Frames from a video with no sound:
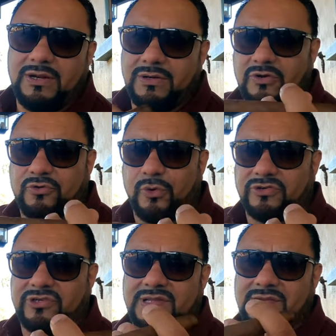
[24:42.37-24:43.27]
You know, the
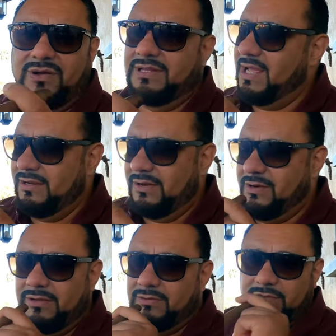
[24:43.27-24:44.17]
torches and all that.
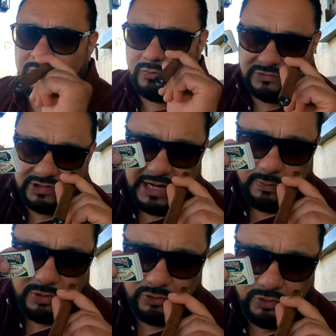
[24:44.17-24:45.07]
No. Today
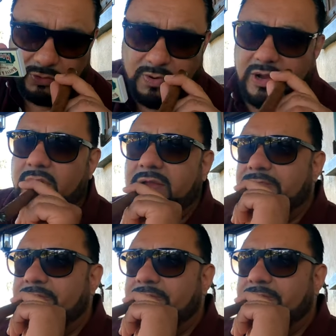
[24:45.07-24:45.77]
we're gonna do it the right way.